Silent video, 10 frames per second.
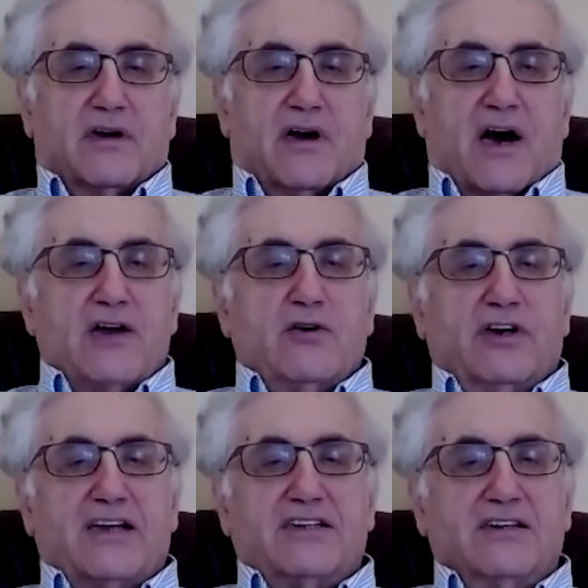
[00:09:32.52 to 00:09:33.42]
Are you
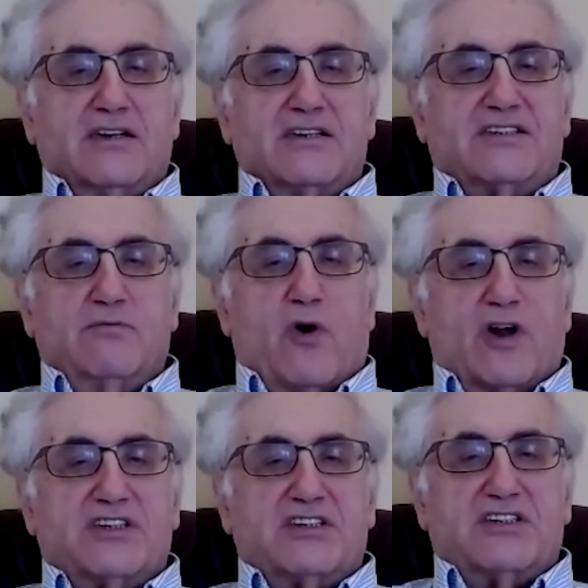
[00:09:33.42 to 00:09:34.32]
getting more
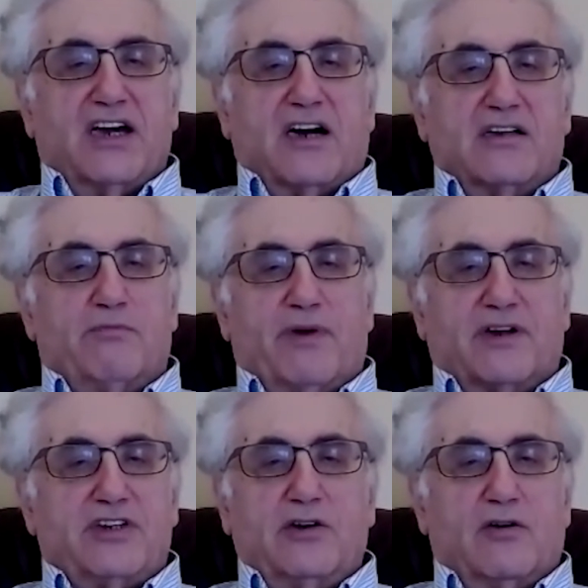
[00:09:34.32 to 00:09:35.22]
sick on a
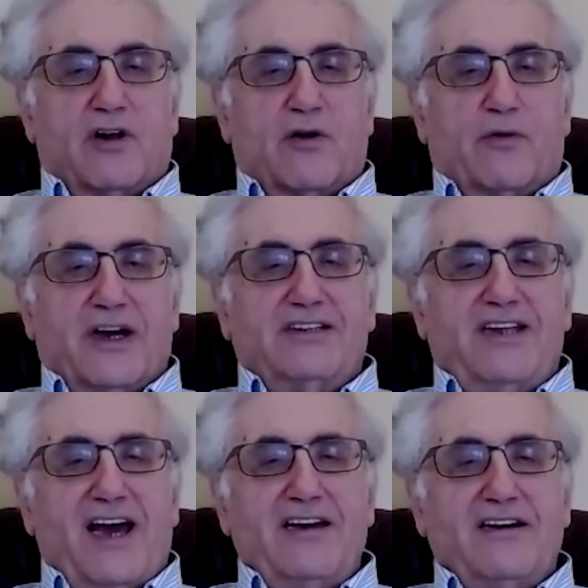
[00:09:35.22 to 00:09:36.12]
particular
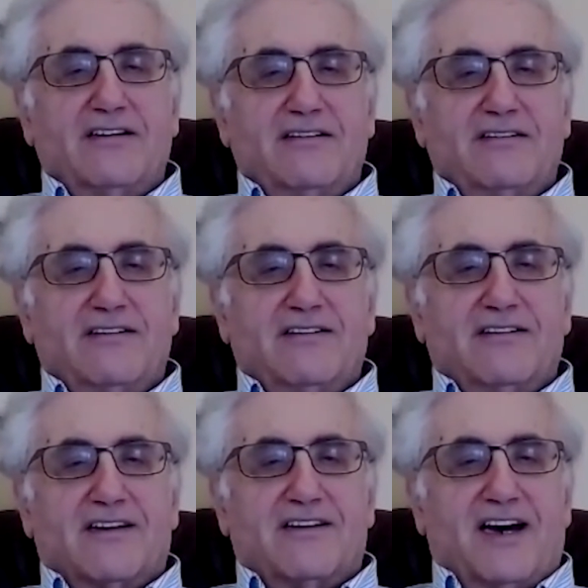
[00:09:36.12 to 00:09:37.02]
weekday
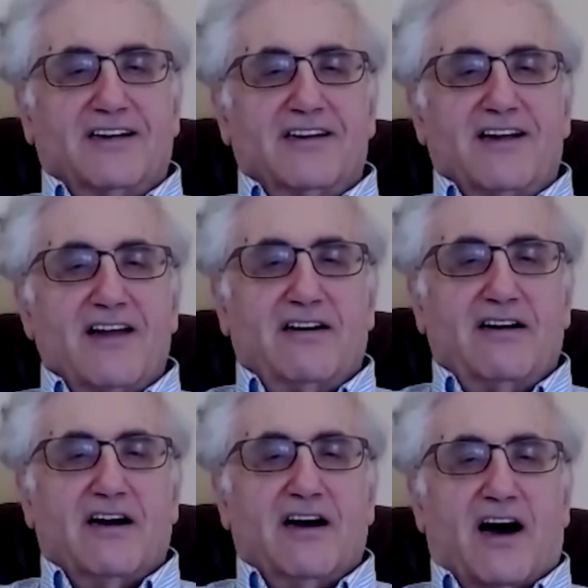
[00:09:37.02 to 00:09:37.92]
than
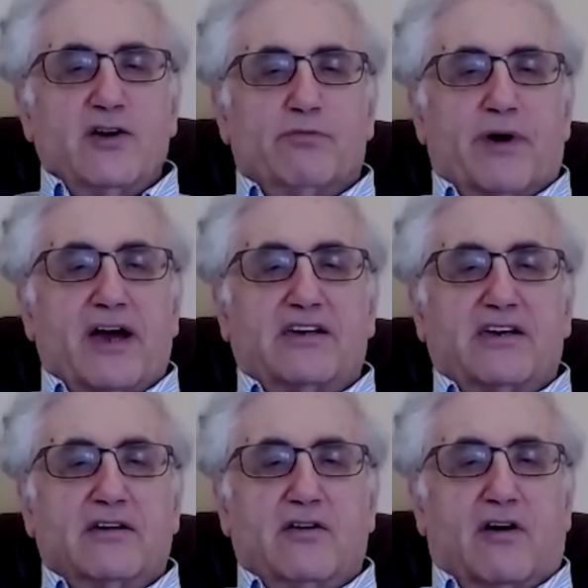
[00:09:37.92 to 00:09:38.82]
another? Are you
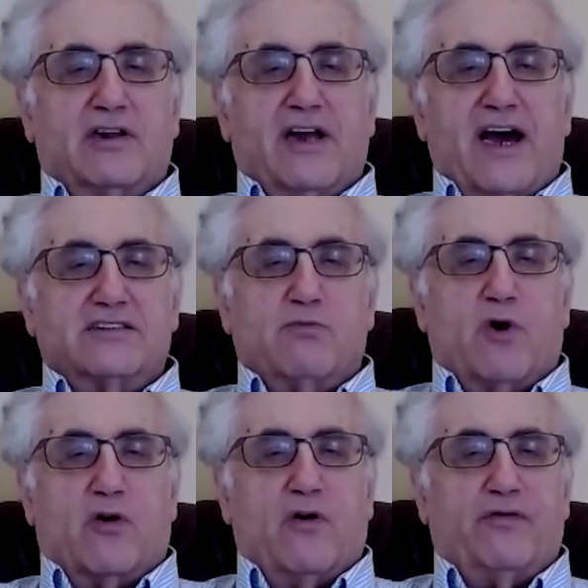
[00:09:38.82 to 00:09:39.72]
breaking your legs
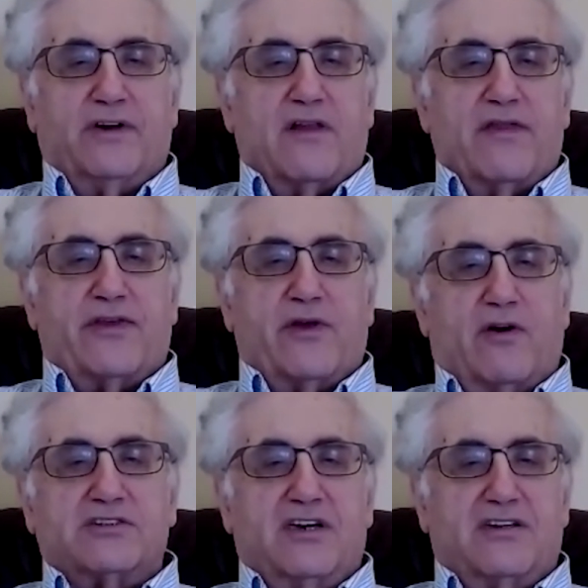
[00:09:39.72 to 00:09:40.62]
more often on
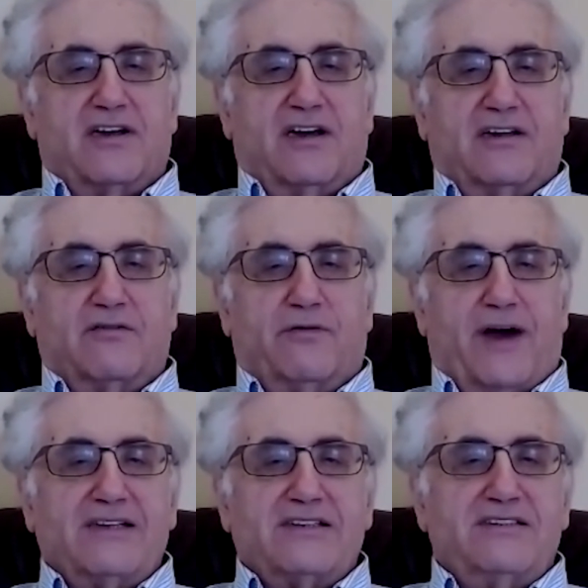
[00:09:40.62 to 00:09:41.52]
Thursday than on
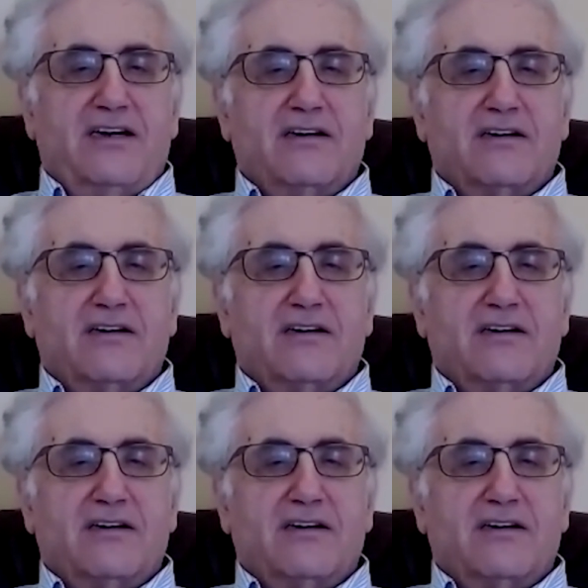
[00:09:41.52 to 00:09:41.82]
Wednesday?